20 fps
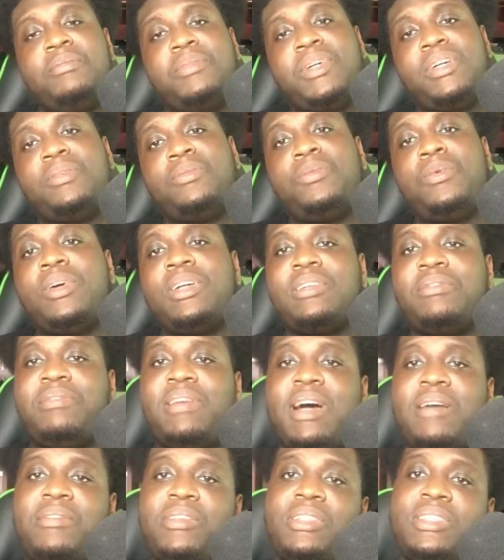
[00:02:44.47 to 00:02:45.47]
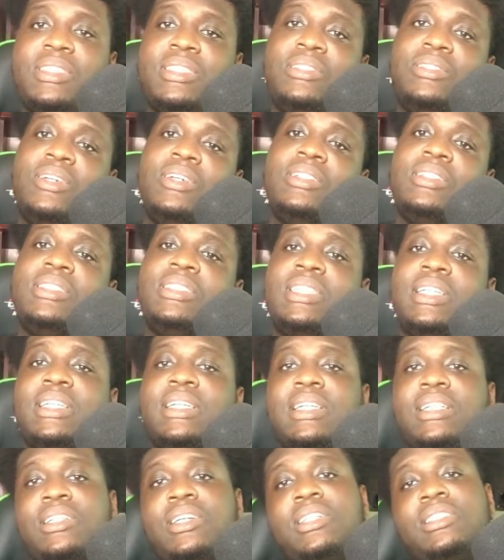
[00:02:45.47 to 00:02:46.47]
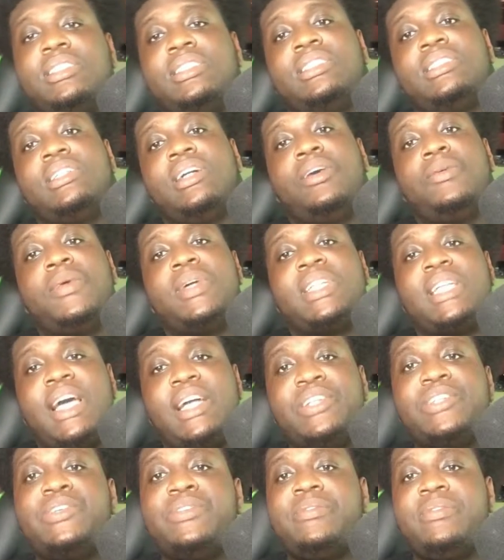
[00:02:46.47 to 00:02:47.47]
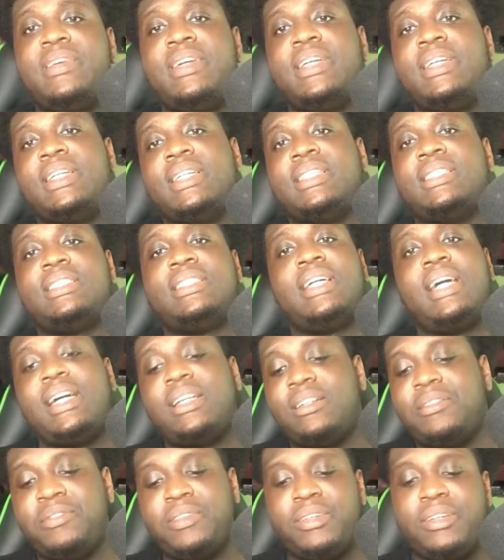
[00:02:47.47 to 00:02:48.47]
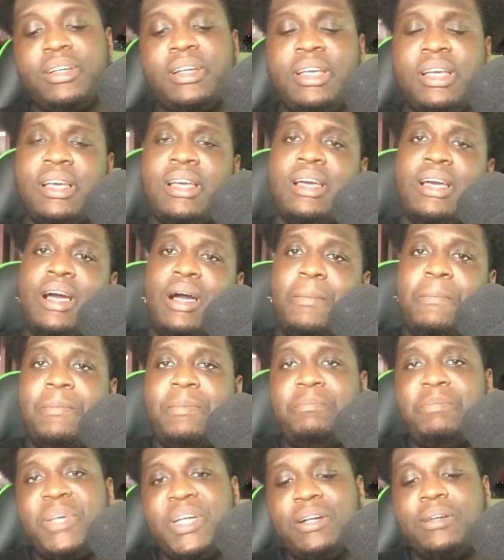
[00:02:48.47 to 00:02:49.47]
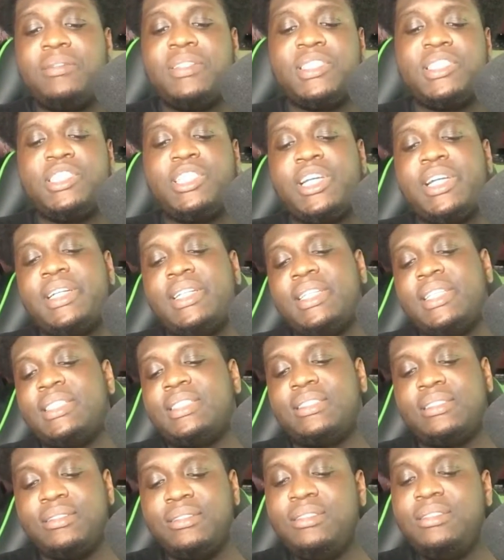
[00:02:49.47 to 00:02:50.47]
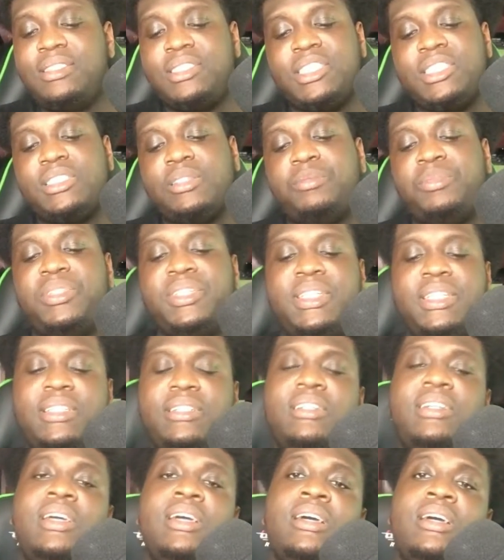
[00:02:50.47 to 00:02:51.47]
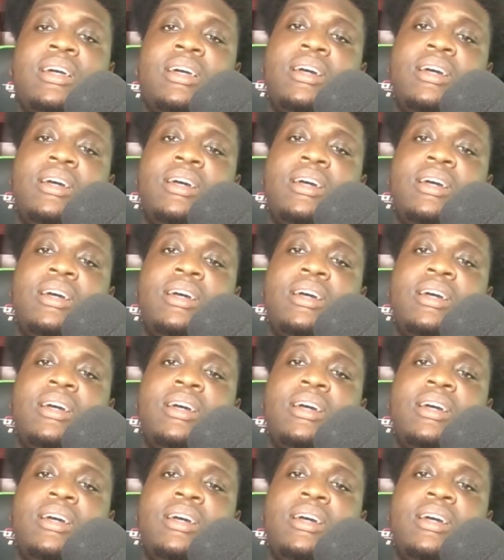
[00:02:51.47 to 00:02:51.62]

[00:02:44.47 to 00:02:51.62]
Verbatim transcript: But what the $500 ticket doesn't tell, which I do think is kind of a bit of a shag, is just a pre-meet